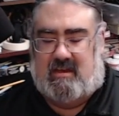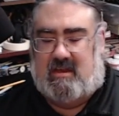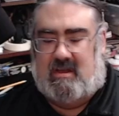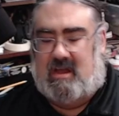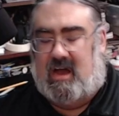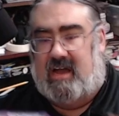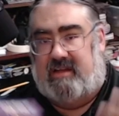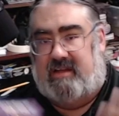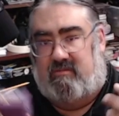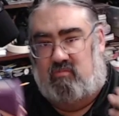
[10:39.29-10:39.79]

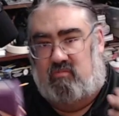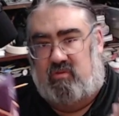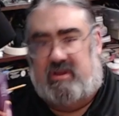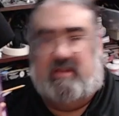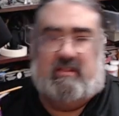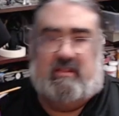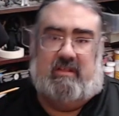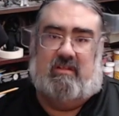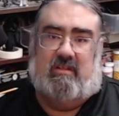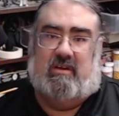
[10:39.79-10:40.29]
I am
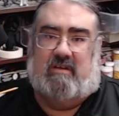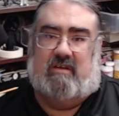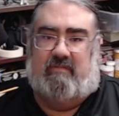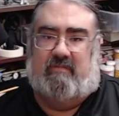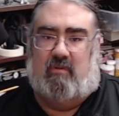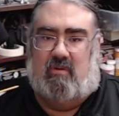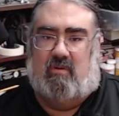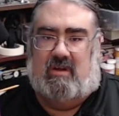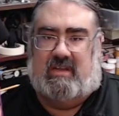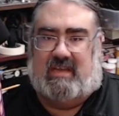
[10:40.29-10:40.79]
really looking
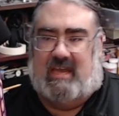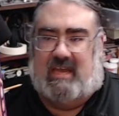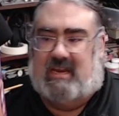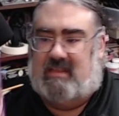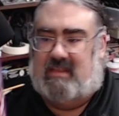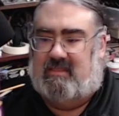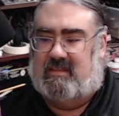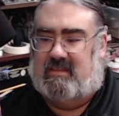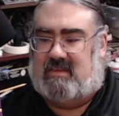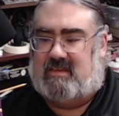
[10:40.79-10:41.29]
forward to
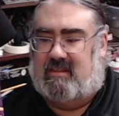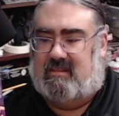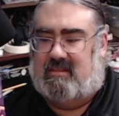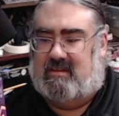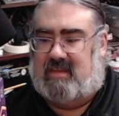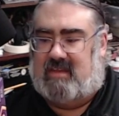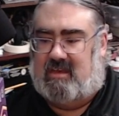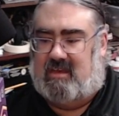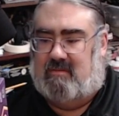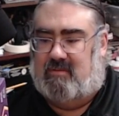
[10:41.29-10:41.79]
getting this to the
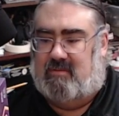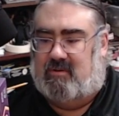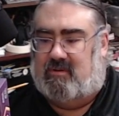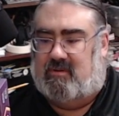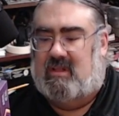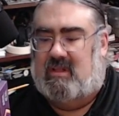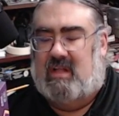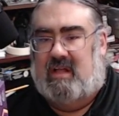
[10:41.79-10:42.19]
table.